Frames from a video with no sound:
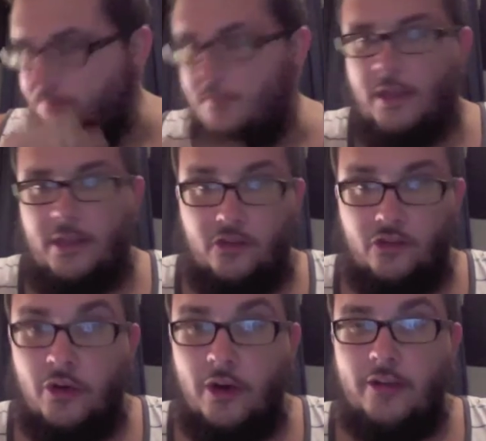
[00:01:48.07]
is
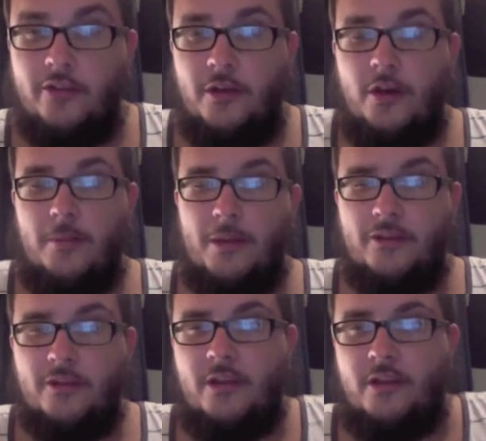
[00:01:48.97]
trust. Make
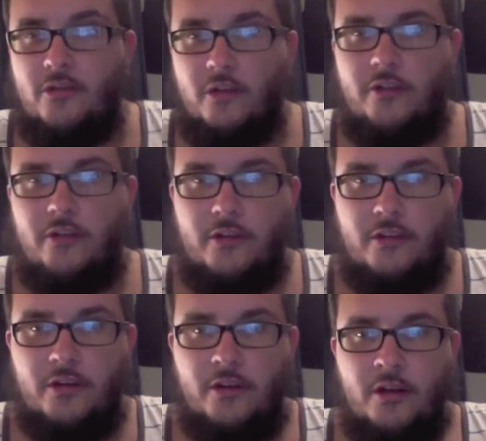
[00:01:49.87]
sure that you trust each
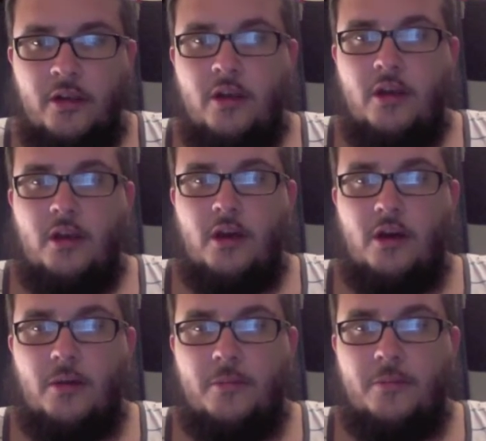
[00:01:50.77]
other.
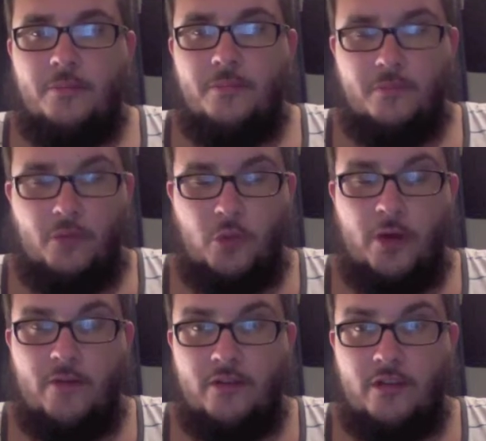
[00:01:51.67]
Do
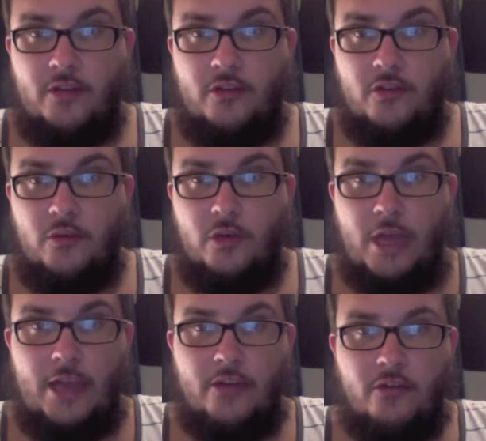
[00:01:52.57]
whatever it takes to
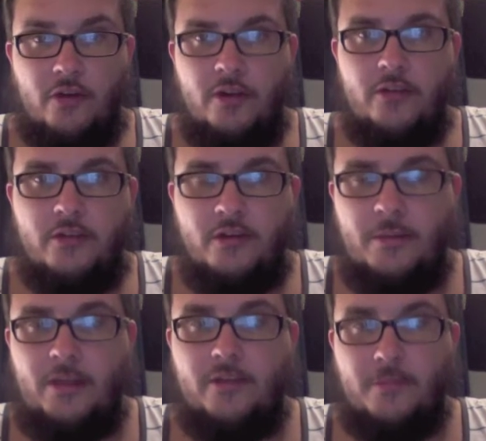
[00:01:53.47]
gain trust.
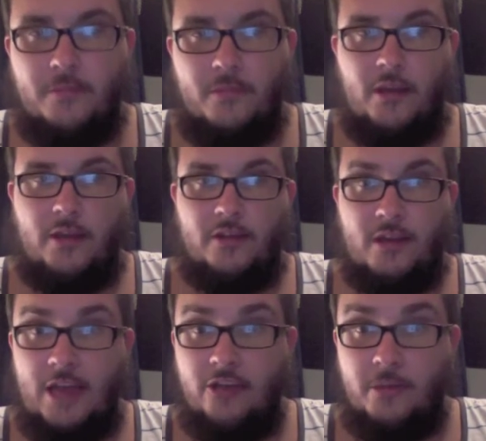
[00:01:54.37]
That's something, like I
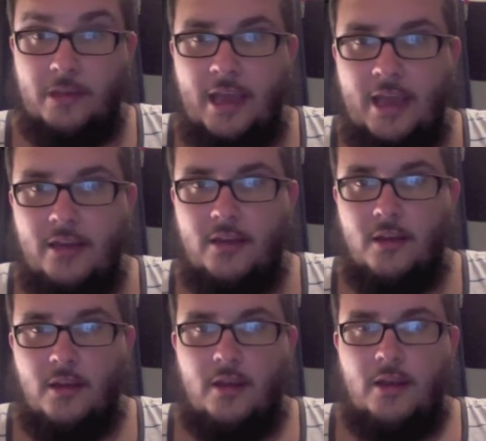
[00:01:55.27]
said, has to be gained.
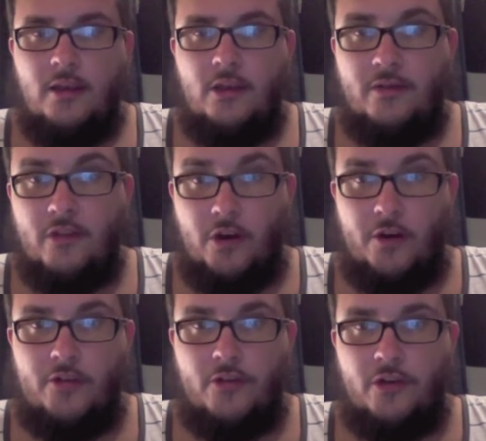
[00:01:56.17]
You have to
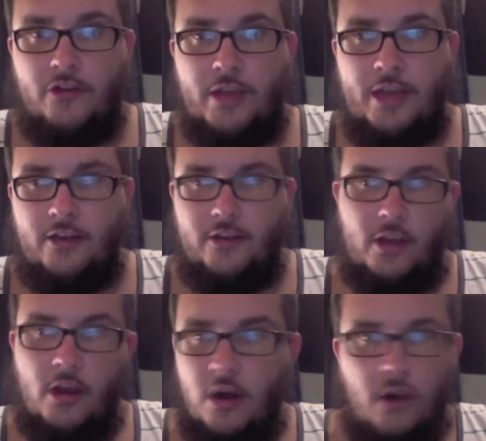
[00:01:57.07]
earn trust. You can't just
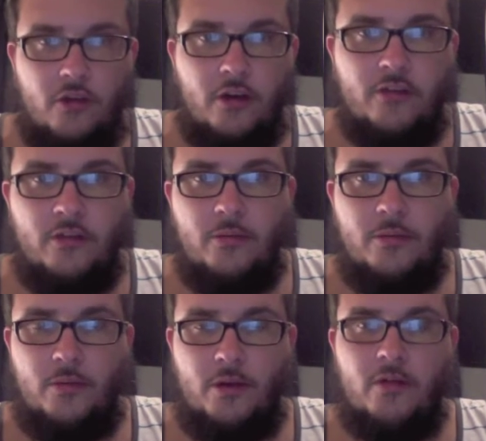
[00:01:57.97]
say, all right, I trust you,
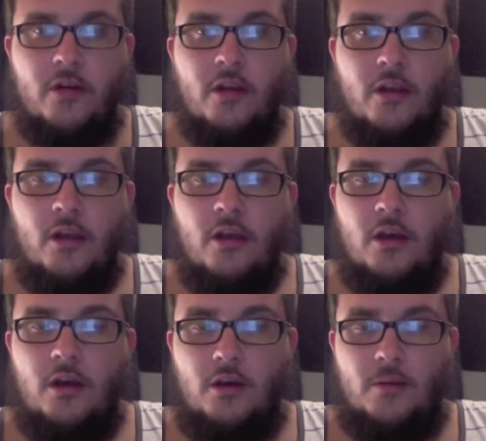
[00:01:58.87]
or whatever.
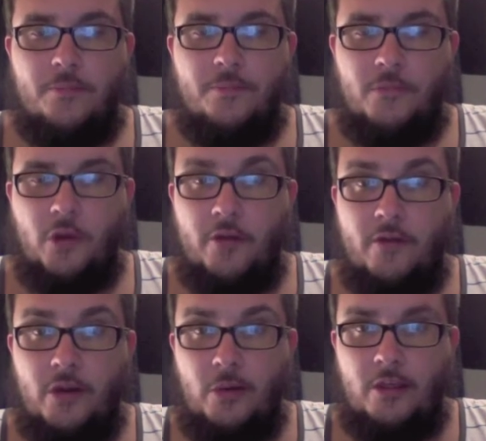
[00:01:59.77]
Don't
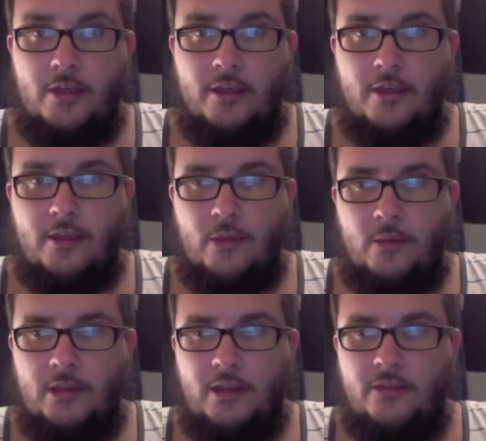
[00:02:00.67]
ever do anything that
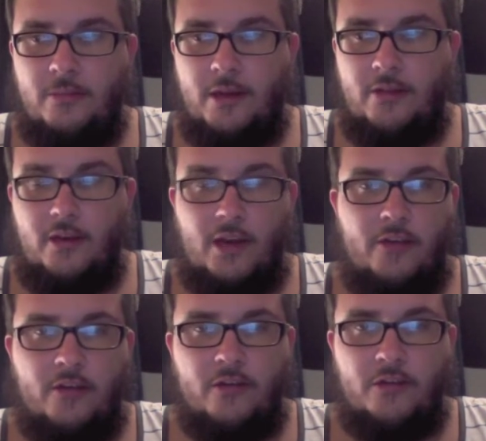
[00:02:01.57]
will lead somebody to
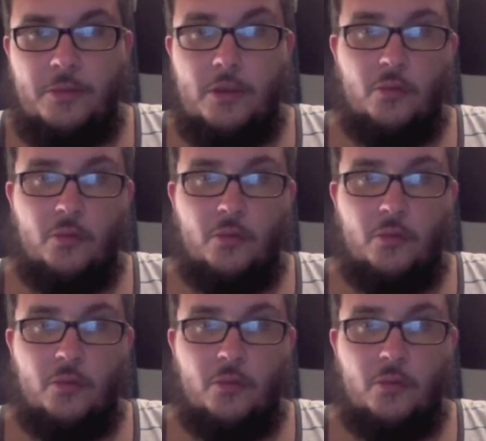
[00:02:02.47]
not trust you, because